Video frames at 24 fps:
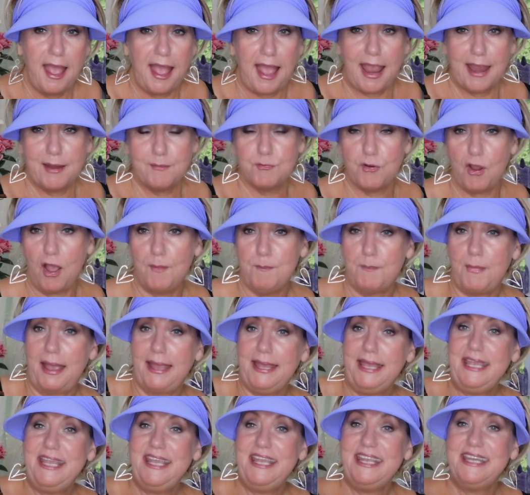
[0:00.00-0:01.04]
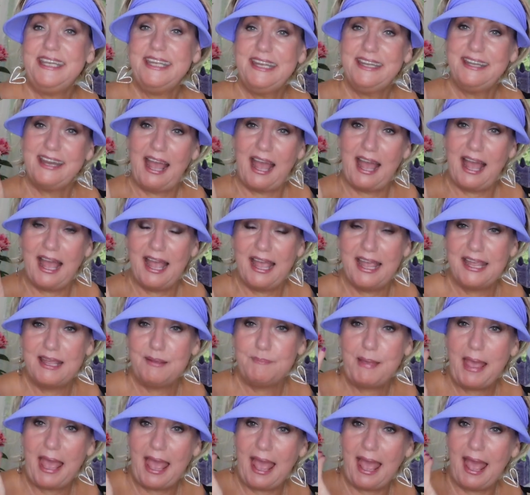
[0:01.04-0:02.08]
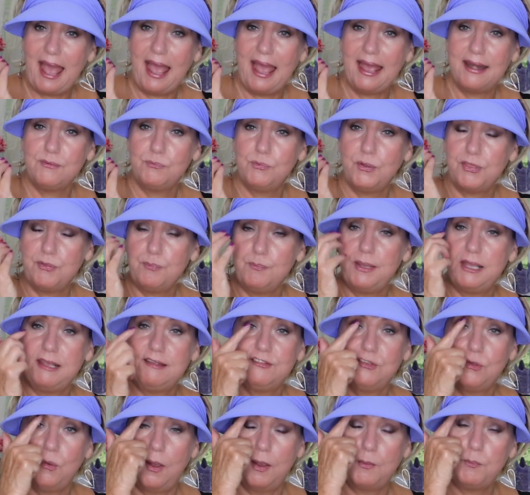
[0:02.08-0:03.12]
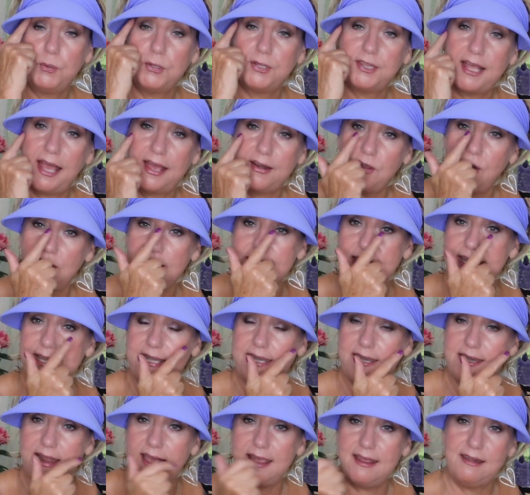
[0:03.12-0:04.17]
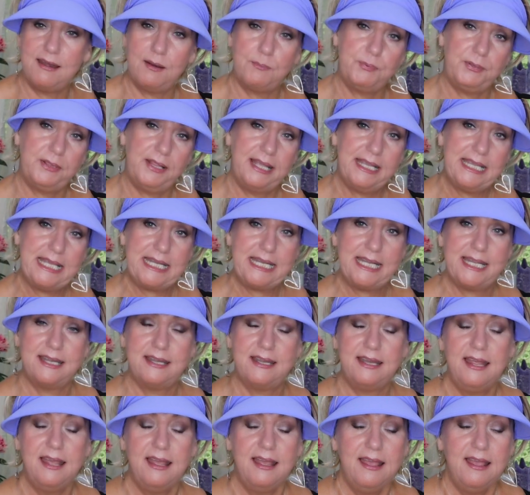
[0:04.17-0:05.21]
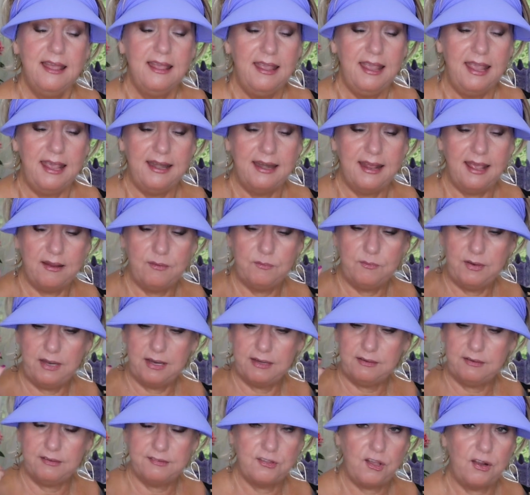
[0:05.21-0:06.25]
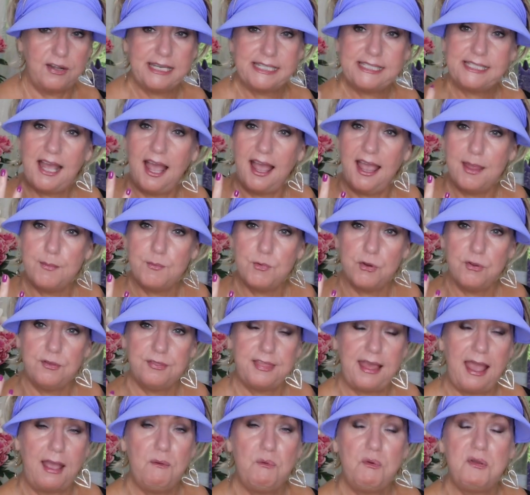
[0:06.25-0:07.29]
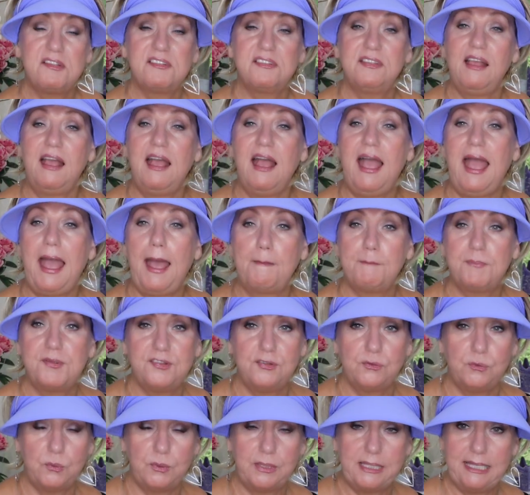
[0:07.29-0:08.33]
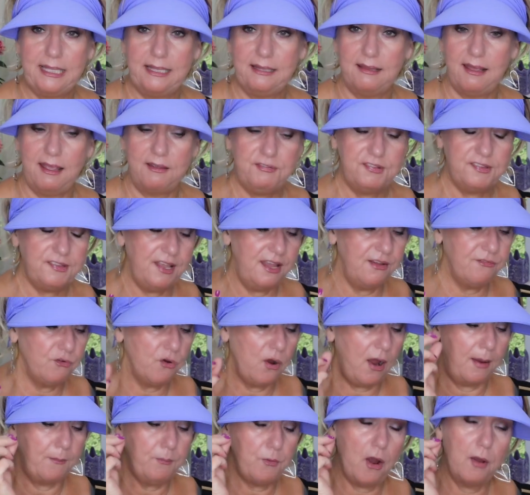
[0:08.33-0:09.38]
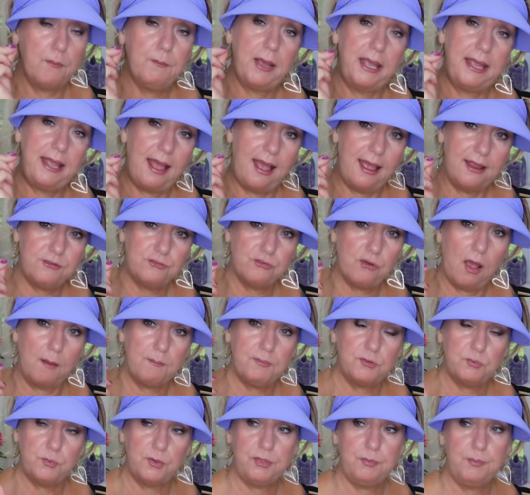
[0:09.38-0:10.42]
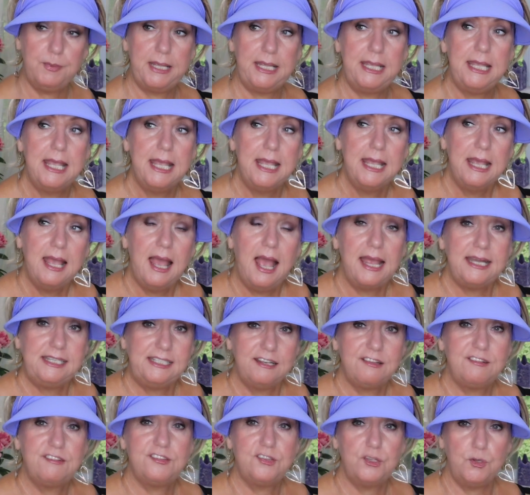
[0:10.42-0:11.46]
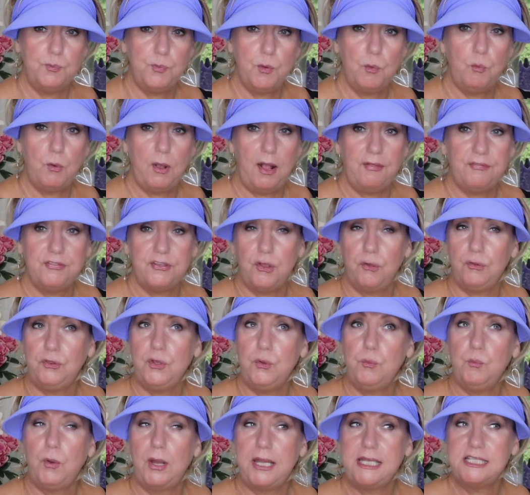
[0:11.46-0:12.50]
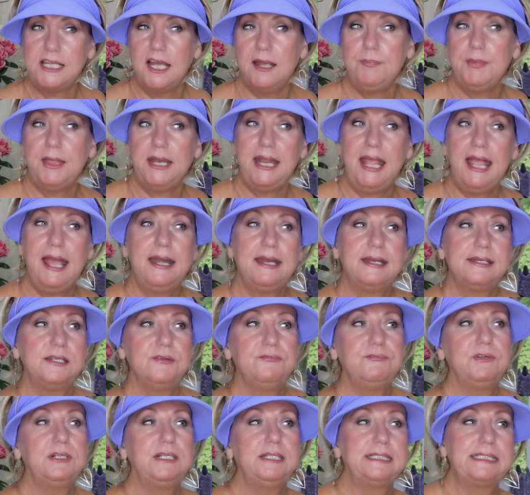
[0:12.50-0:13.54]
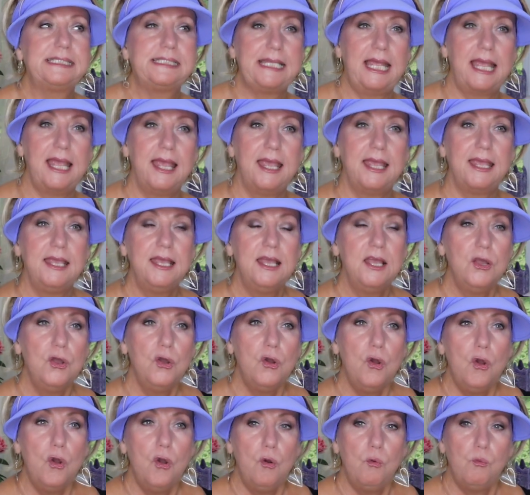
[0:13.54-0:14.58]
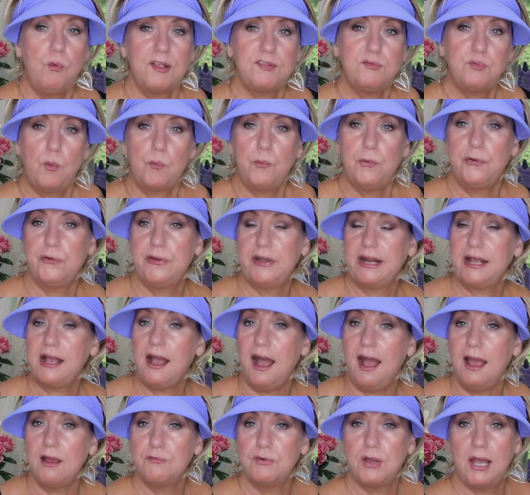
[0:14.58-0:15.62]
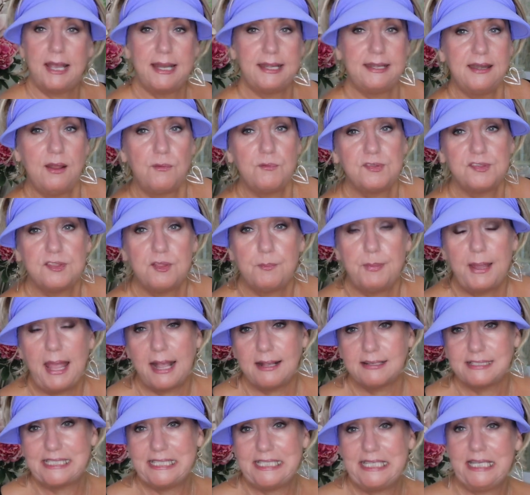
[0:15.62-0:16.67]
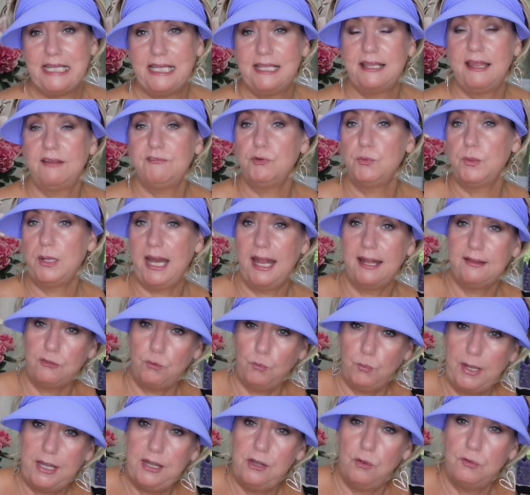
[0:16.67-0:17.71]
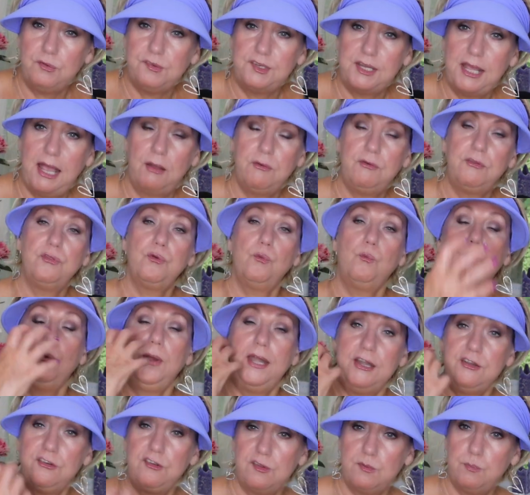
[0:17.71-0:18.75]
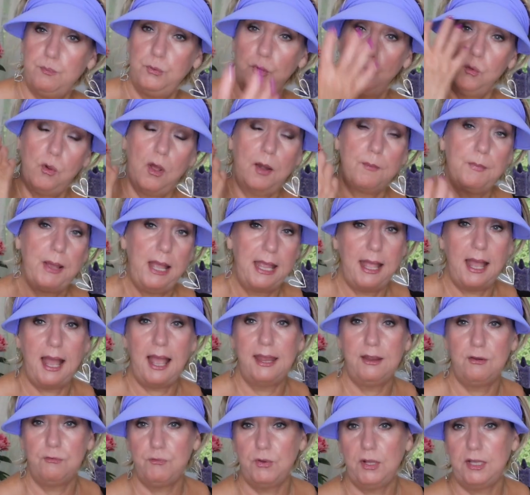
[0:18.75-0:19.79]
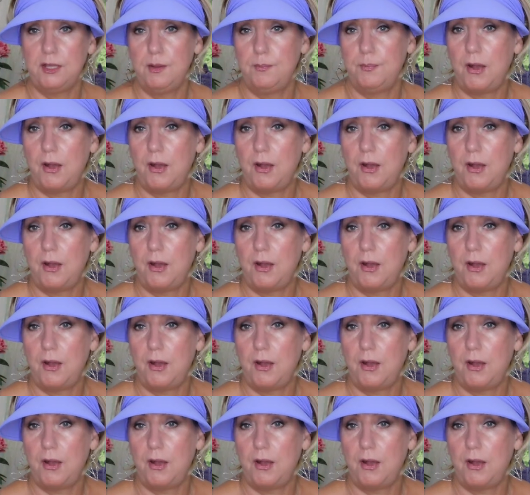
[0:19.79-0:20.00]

I brought my heated eye pad with me, so I put that on at night. I plug it in, and I it's on a timer. That was absolutely a lifesaver. I brought my eye drops with me. I did super well. The only one time that I had a difficult day was when we were in a car ride and I was in the back seat and everyone had the windows down. The wind just blew on my eye and really